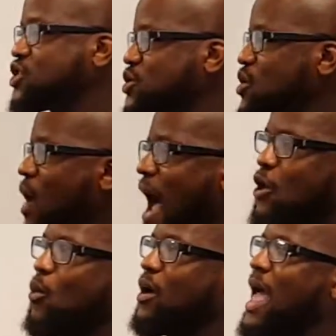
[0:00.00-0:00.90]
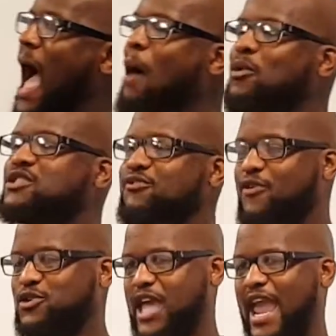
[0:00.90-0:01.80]
I was the
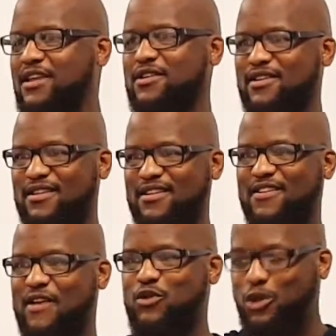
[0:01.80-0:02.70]
first hater. If you